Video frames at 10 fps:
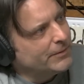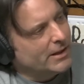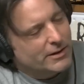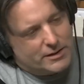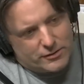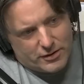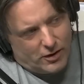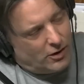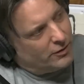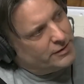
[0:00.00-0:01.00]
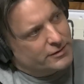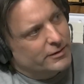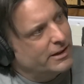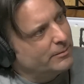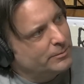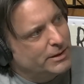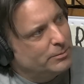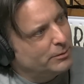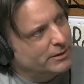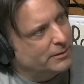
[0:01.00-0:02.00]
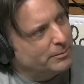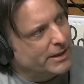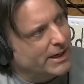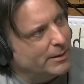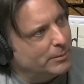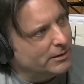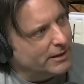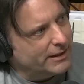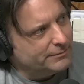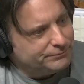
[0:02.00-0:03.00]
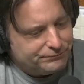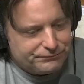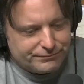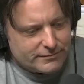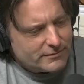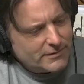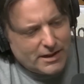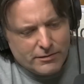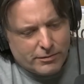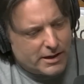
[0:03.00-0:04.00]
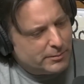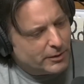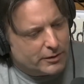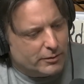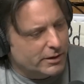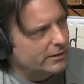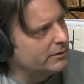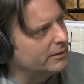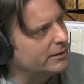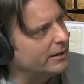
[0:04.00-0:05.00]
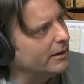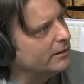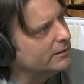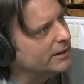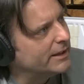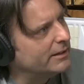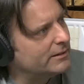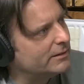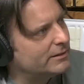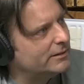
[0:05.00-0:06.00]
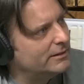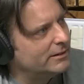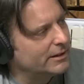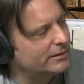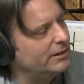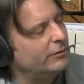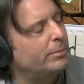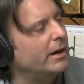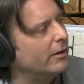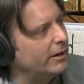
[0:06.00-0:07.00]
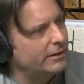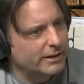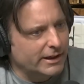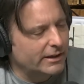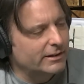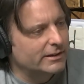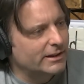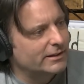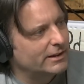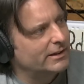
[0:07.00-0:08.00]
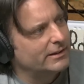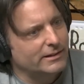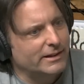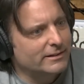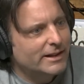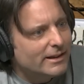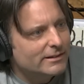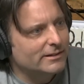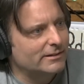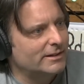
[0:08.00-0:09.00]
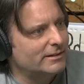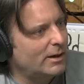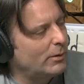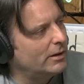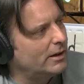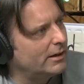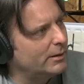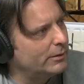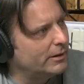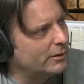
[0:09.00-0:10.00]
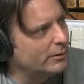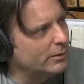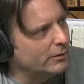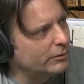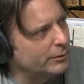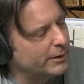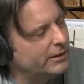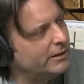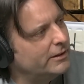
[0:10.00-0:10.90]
and like there's all these great people in the band, but like Freddie Mercury isn't there. Like it just like Steve Perry. It's not wild hockey without Kirill for me